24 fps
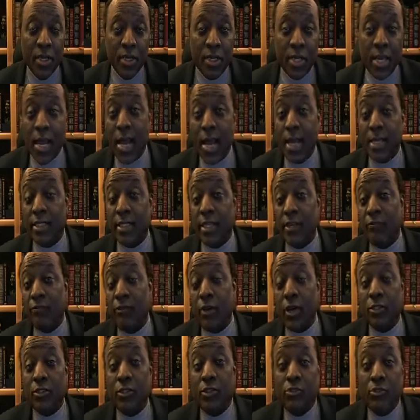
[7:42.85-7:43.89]
They ask in
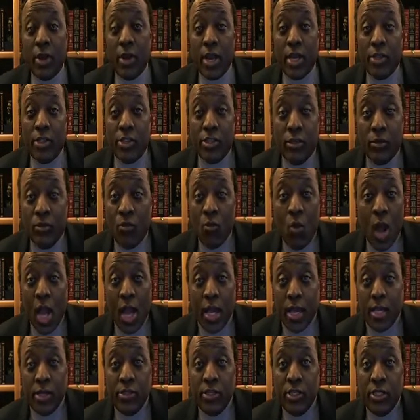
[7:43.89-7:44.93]
frustration
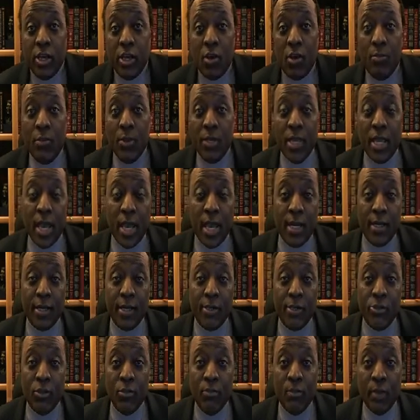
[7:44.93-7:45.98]
why GOP
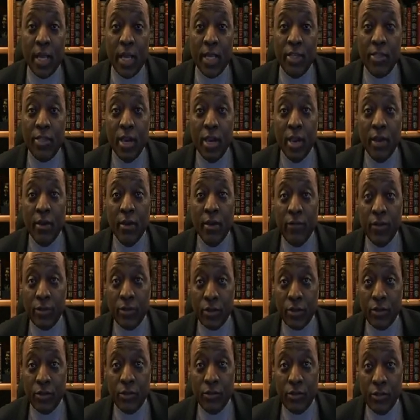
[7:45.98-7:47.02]
candidates who pledge
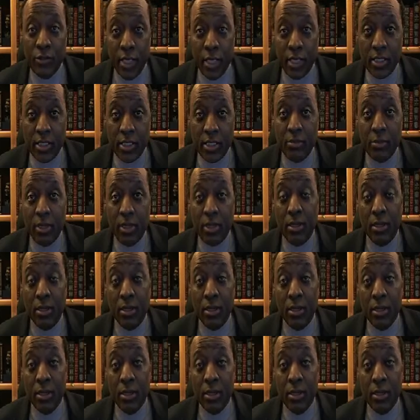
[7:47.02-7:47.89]
fiscal discipline